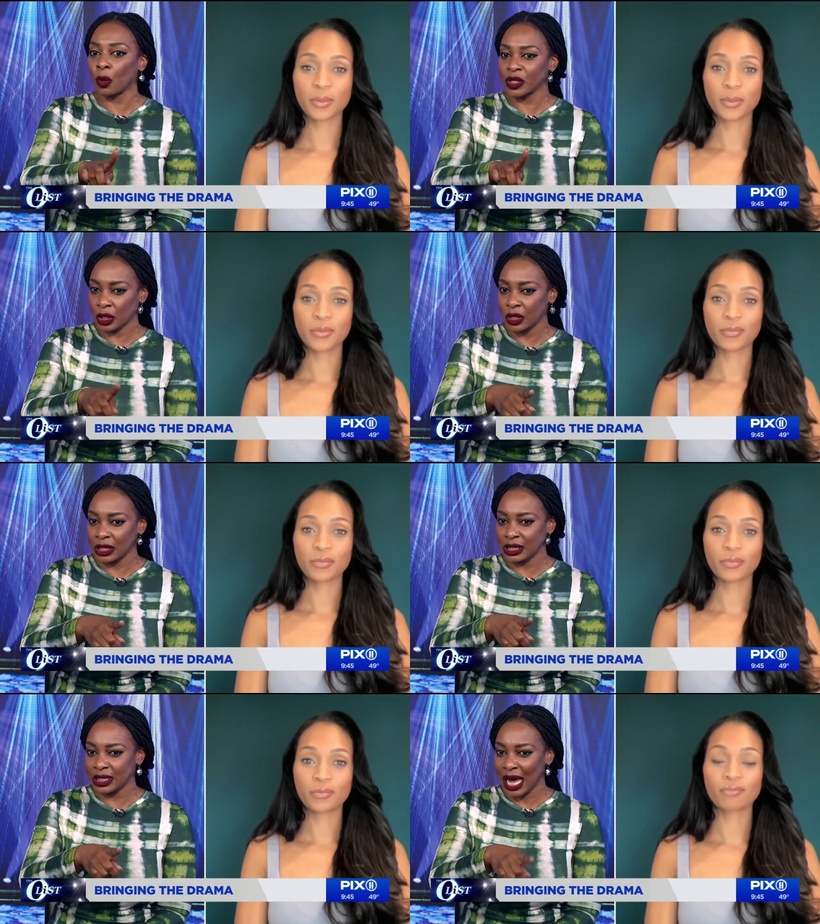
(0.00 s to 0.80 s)
Speaker 1: Was it
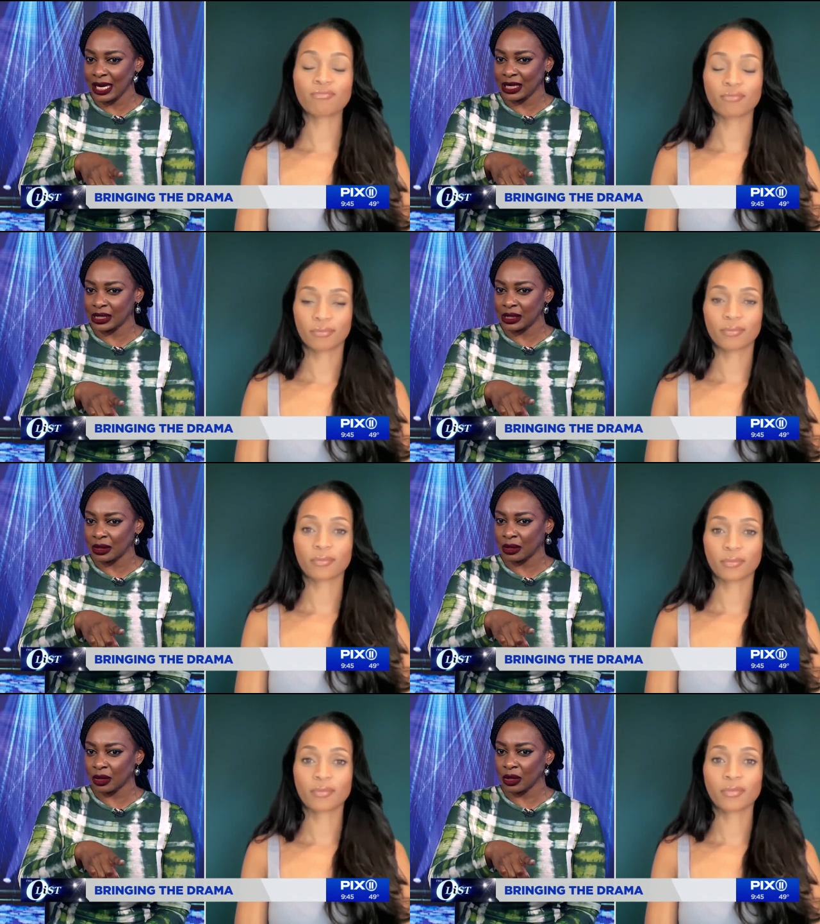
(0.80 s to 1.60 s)
on Daddy's
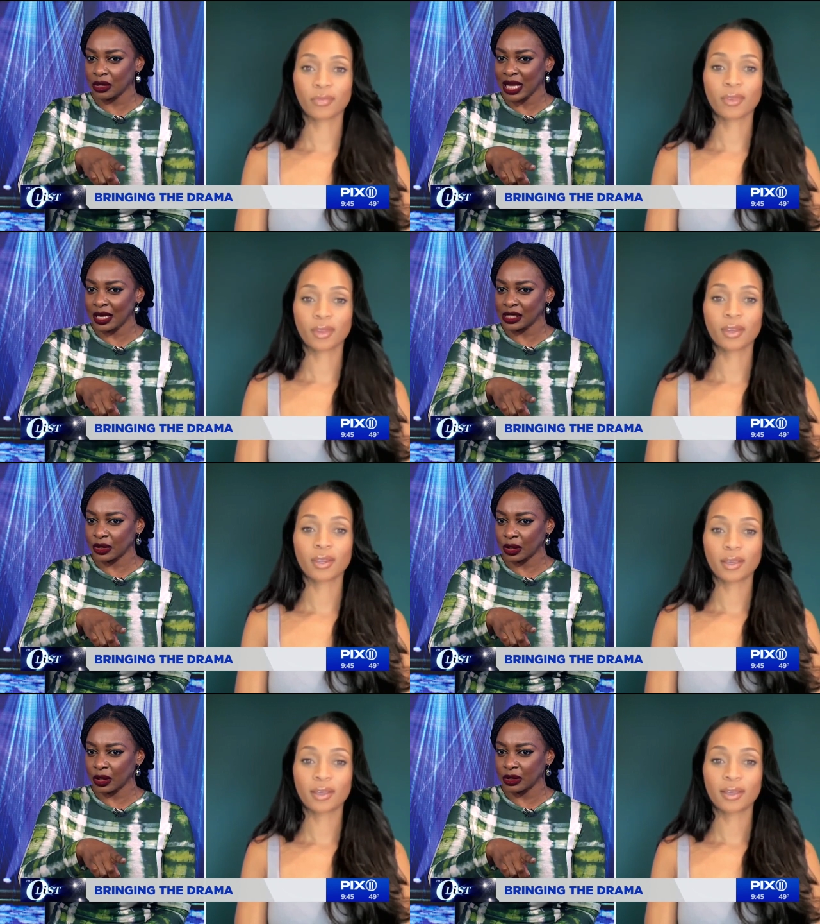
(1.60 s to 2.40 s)
Girls, Daddy's
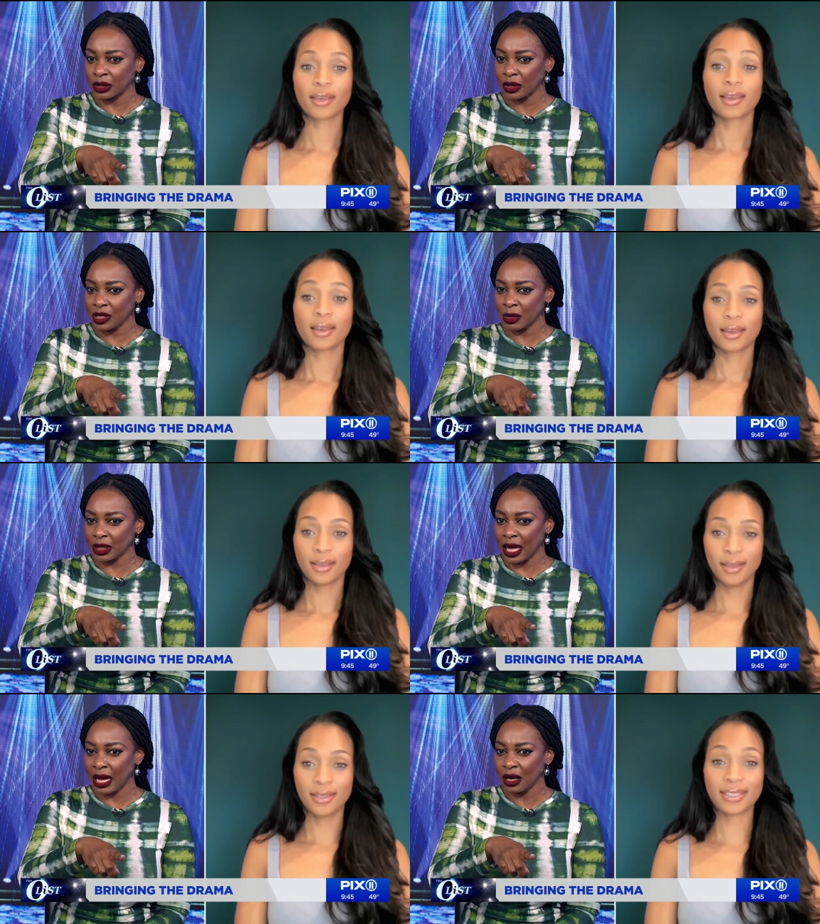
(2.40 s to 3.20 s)
Little Girls, or something like
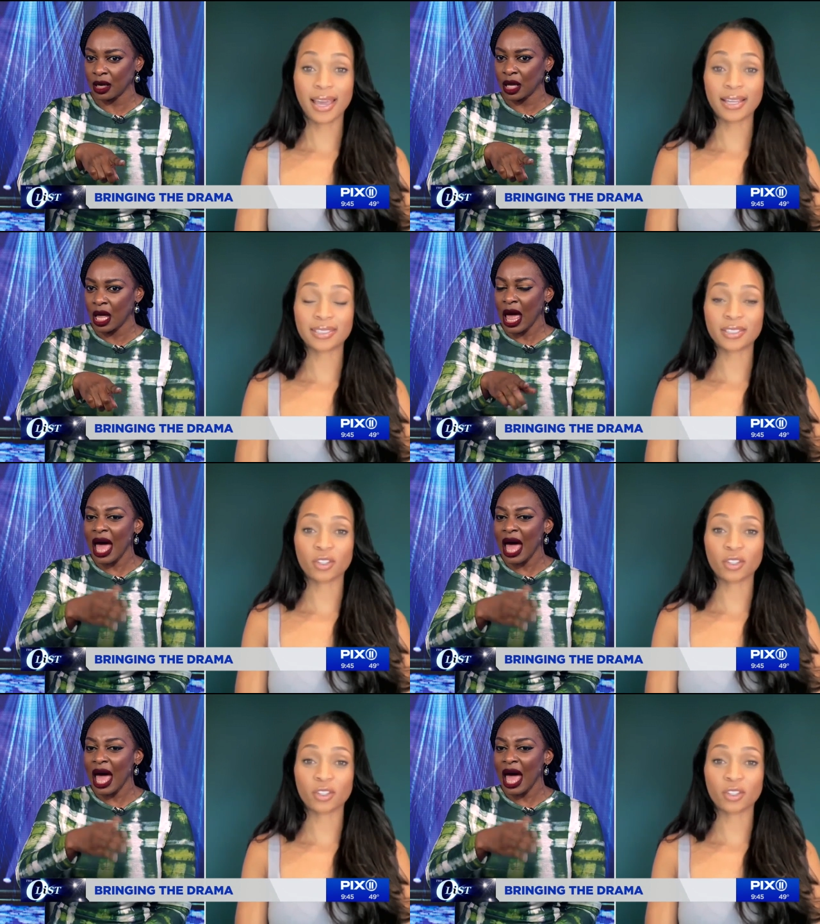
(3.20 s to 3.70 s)
that? Yes.